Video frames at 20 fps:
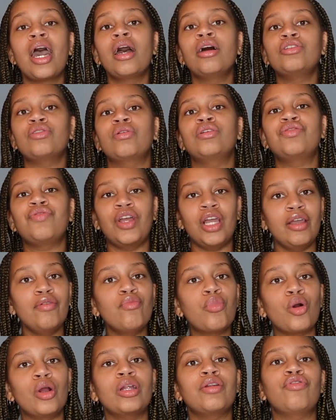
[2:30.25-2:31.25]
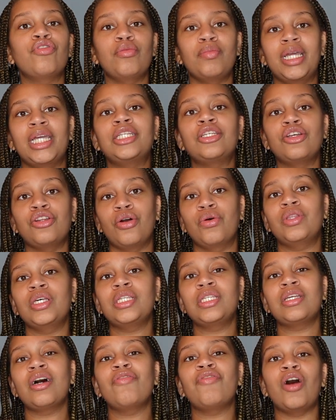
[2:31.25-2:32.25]
So it's very important for me to know
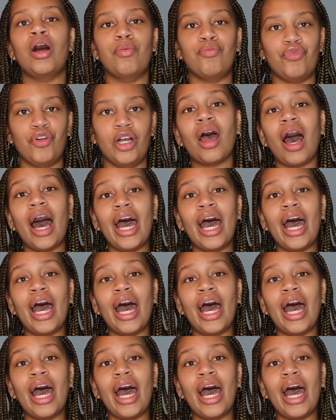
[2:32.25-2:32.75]
this stuff up front.